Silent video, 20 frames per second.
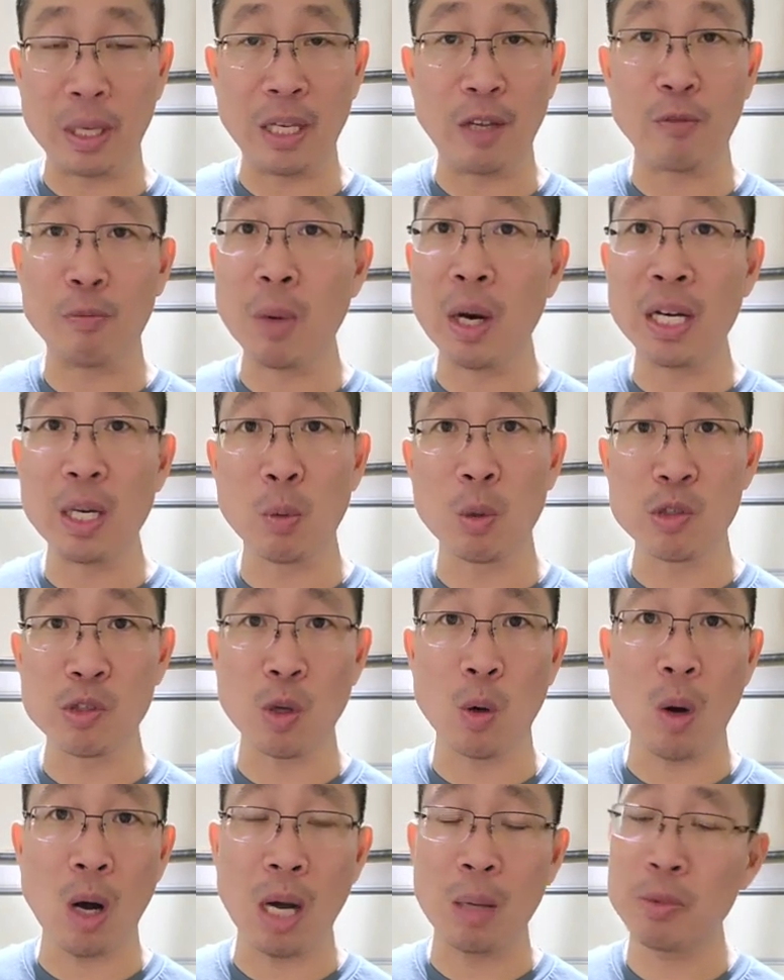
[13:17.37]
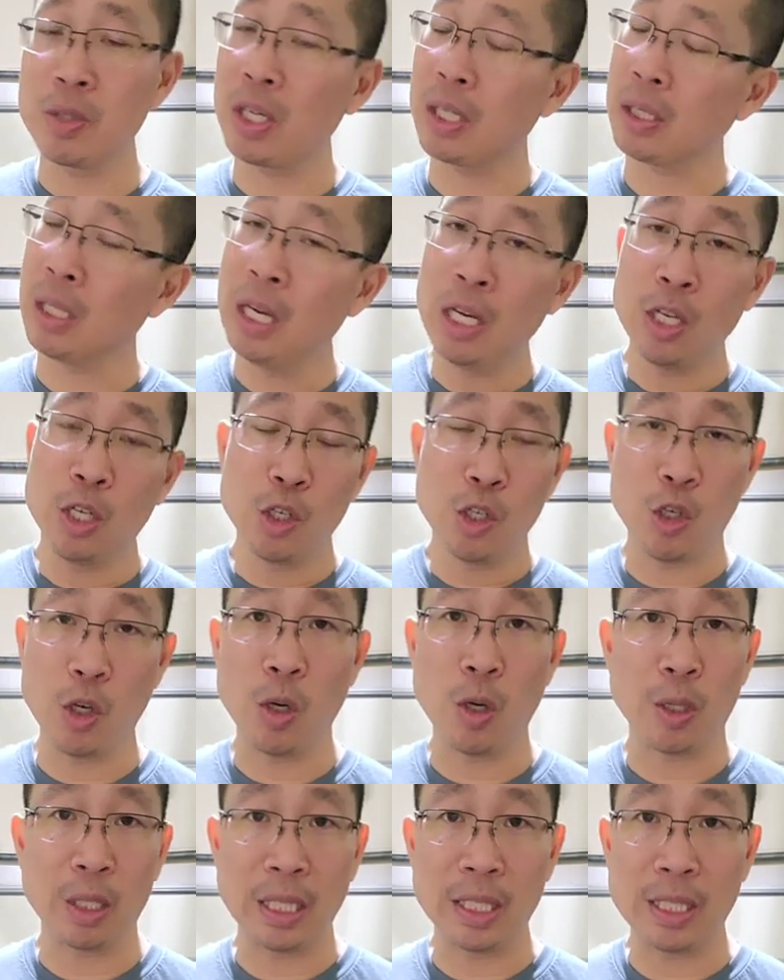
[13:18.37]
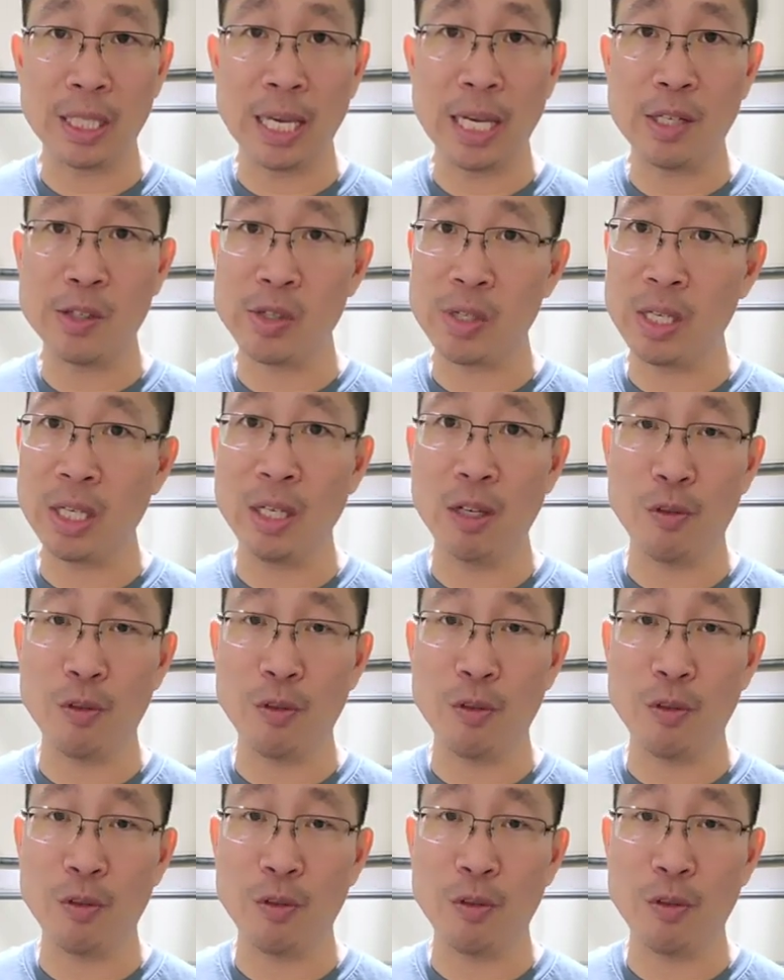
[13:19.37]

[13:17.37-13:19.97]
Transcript: If money was no object, sure, get the AC.